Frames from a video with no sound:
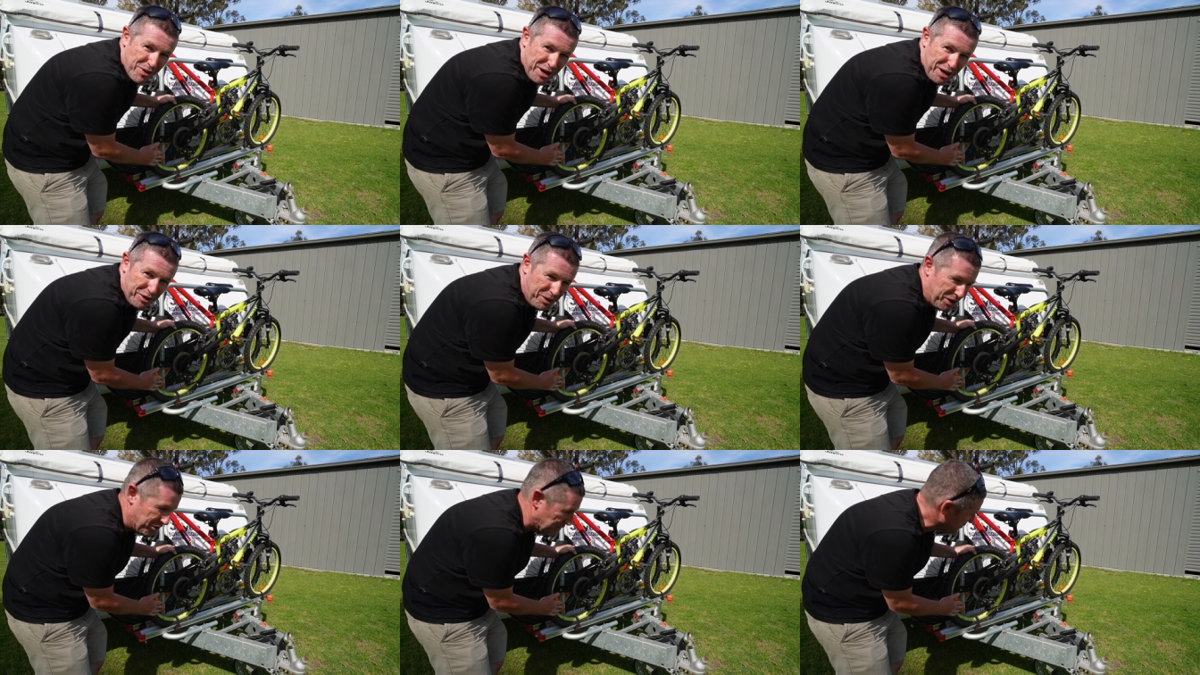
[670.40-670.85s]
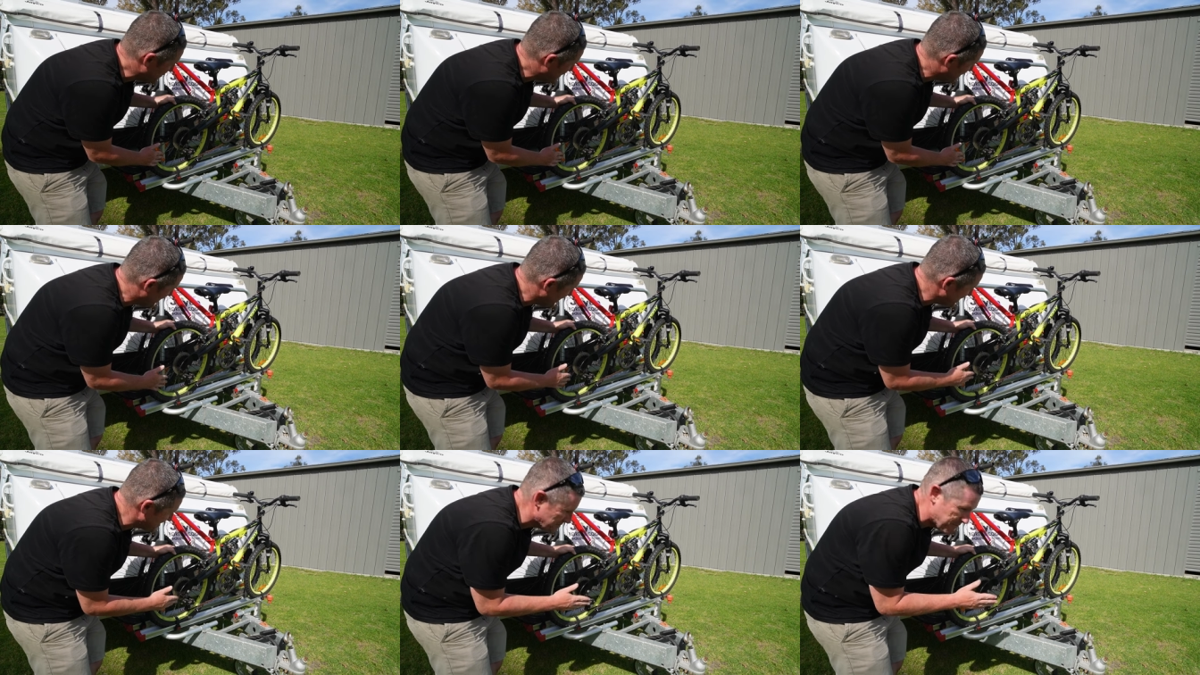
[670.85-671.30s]
rear wheels
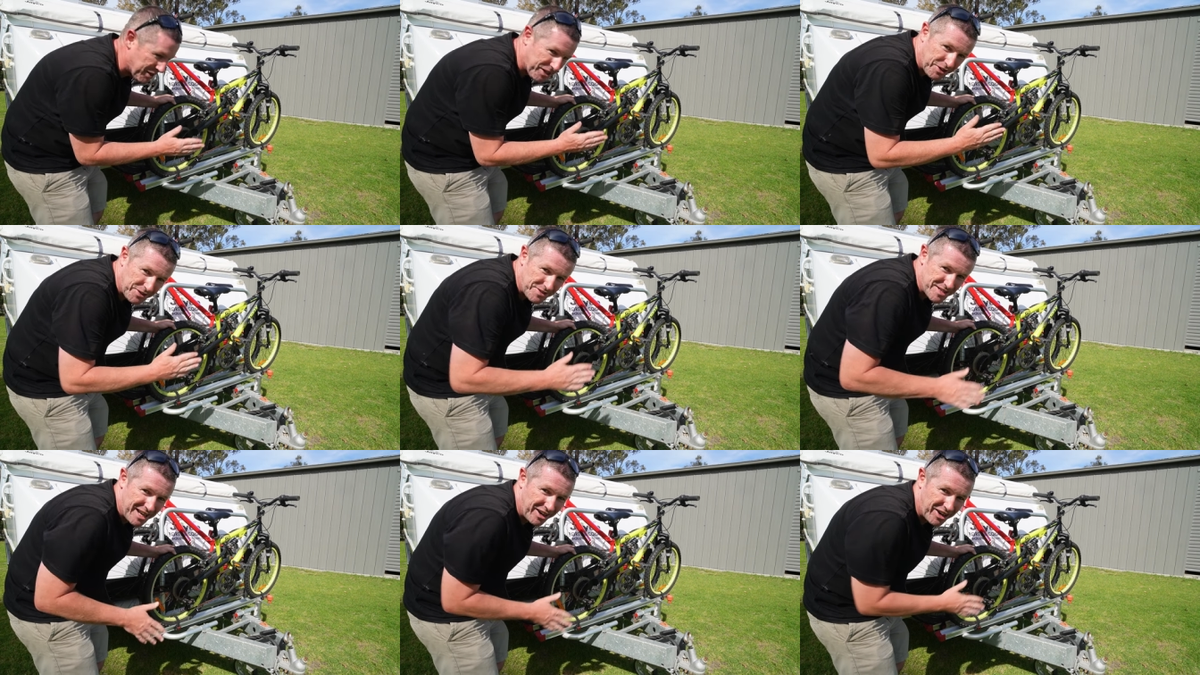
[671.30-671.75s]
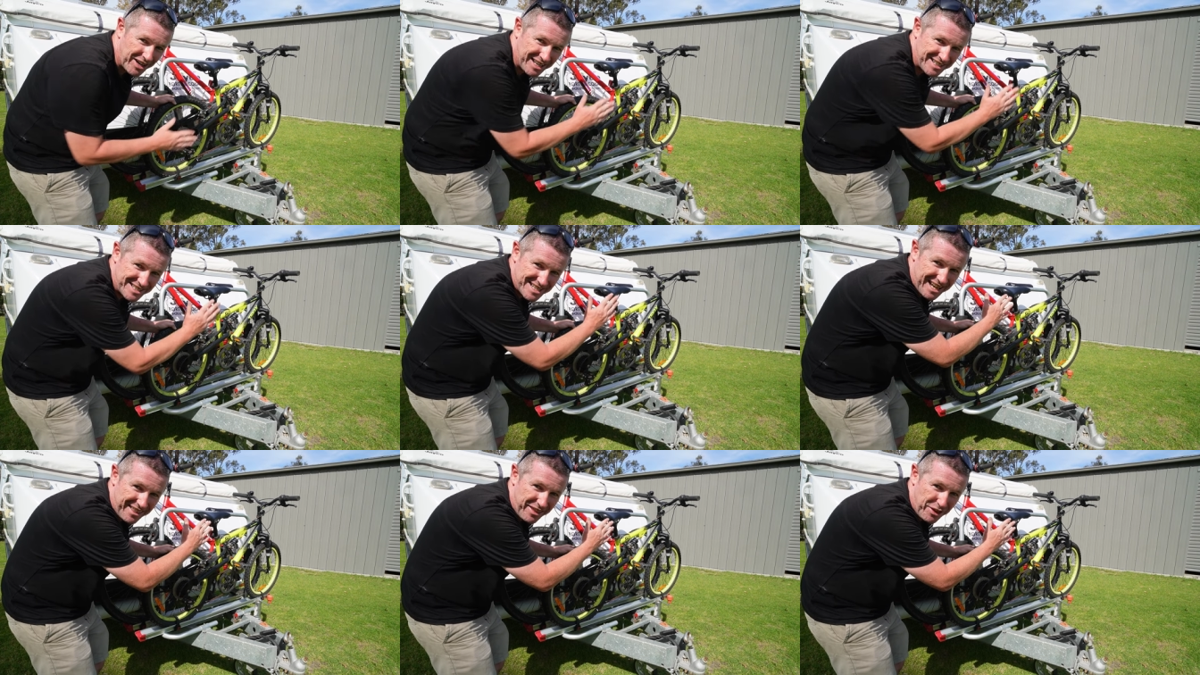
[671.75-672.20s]
first because then I
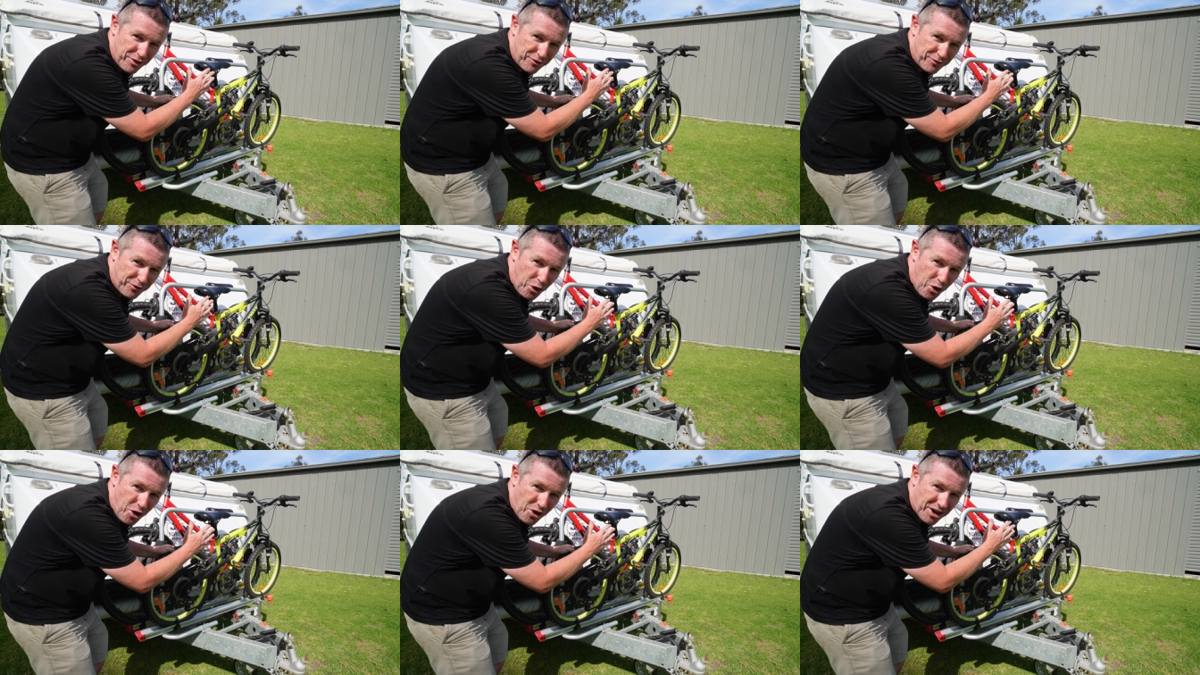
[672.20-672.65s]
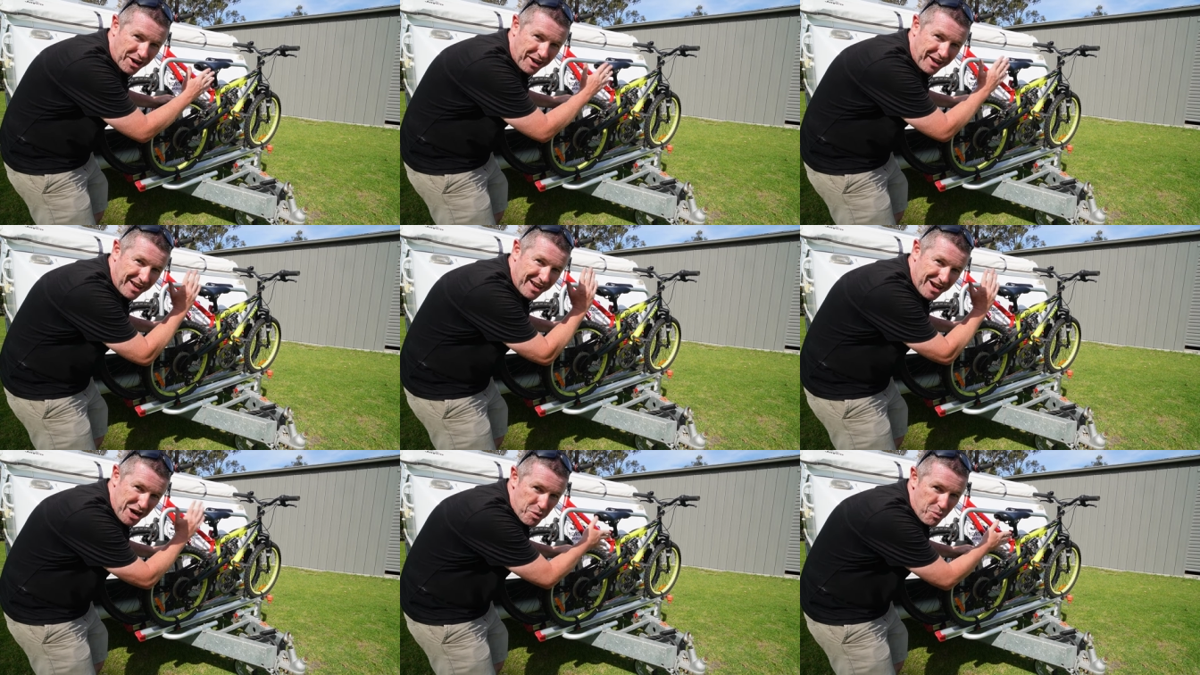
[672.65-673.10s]
can tether the fork
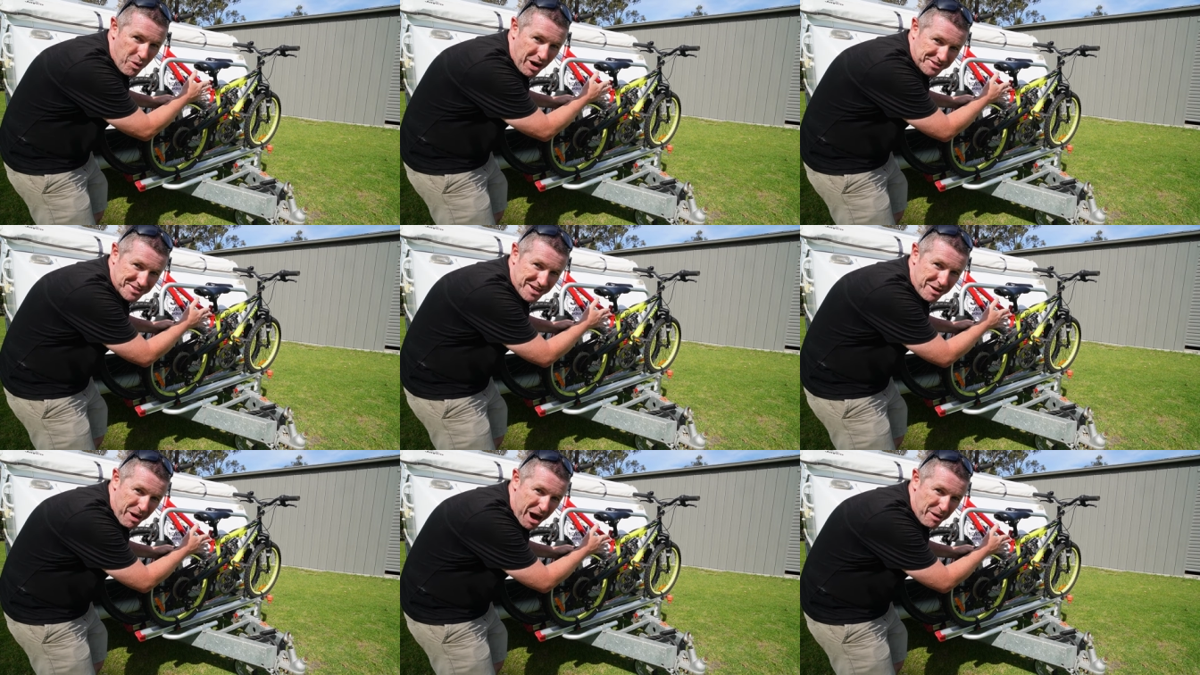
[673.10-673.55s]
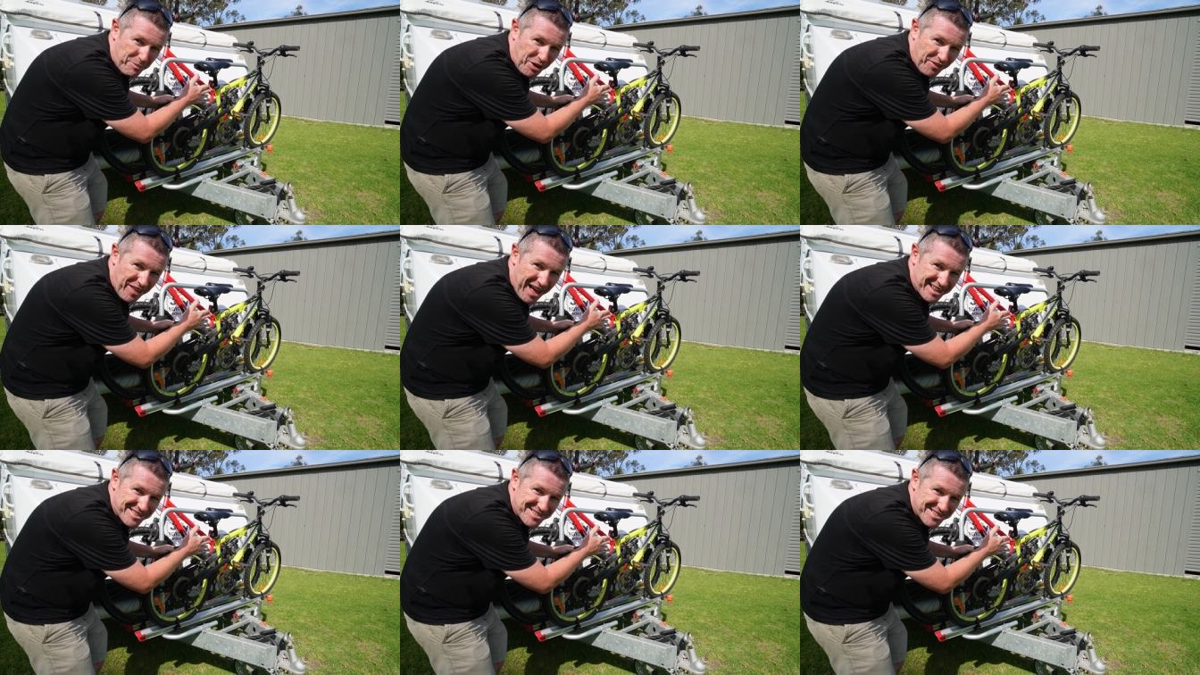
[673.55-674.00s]
once I'm up on
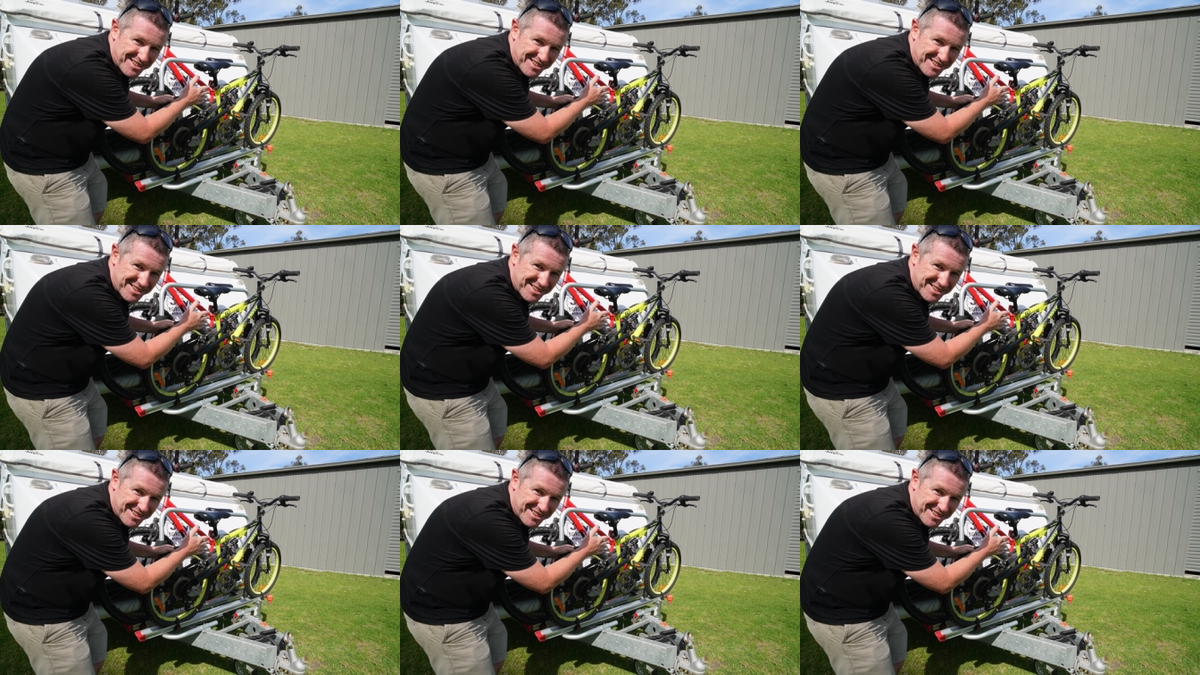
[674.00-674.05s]
that